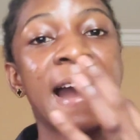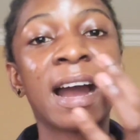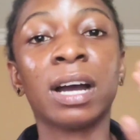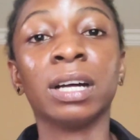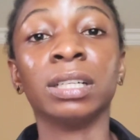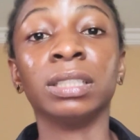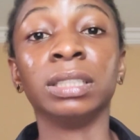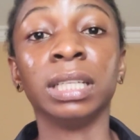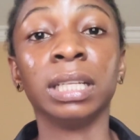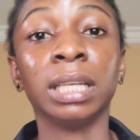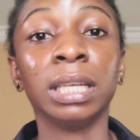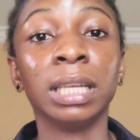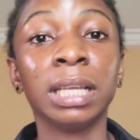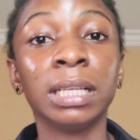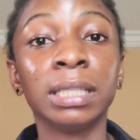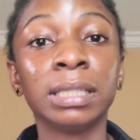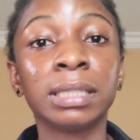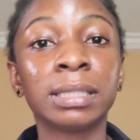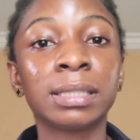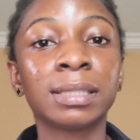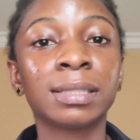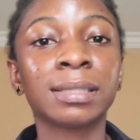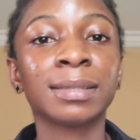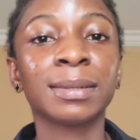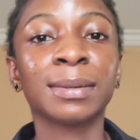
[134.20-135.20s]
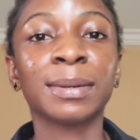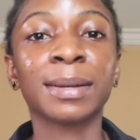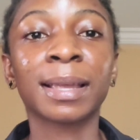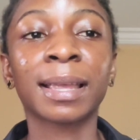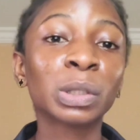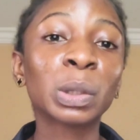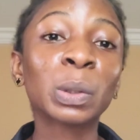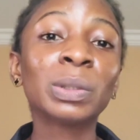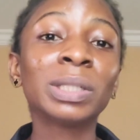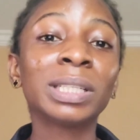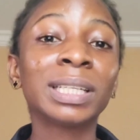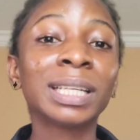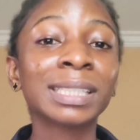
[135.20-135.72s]
on the lip.
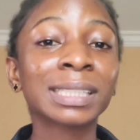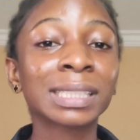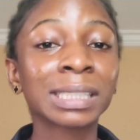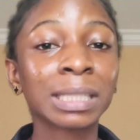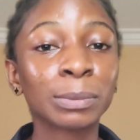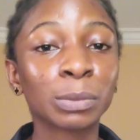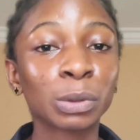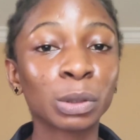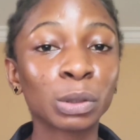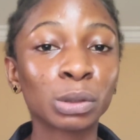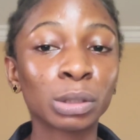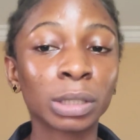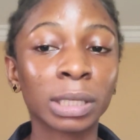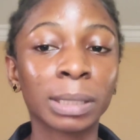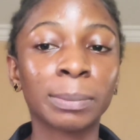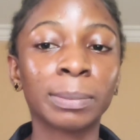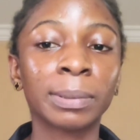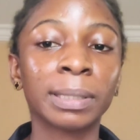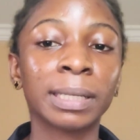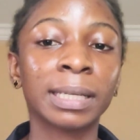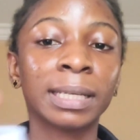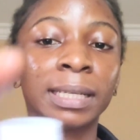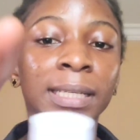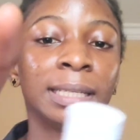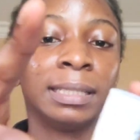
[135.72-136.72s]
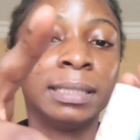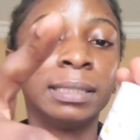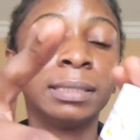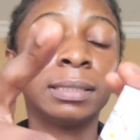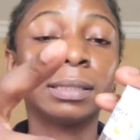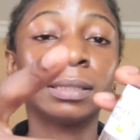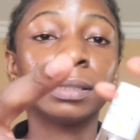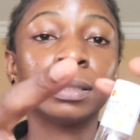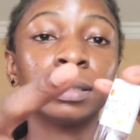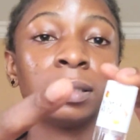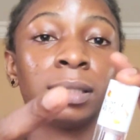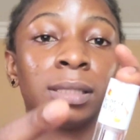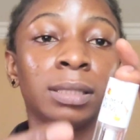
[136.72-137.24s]
So the next thing I'm going to apply
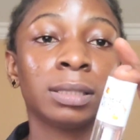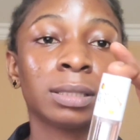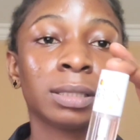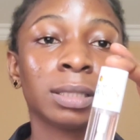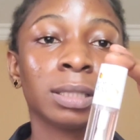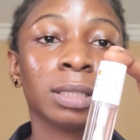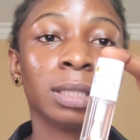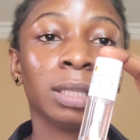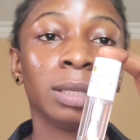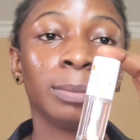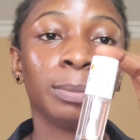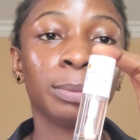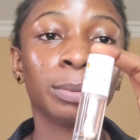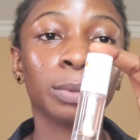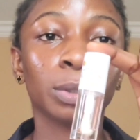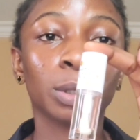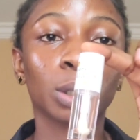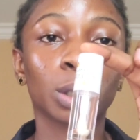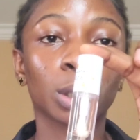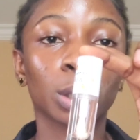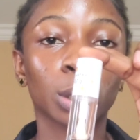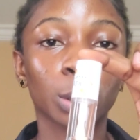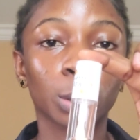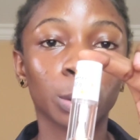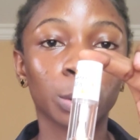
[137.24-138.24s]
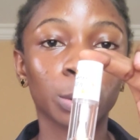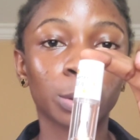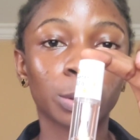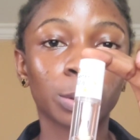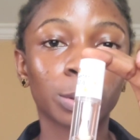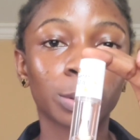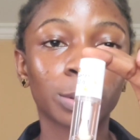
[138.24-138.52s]
is this lip gloss.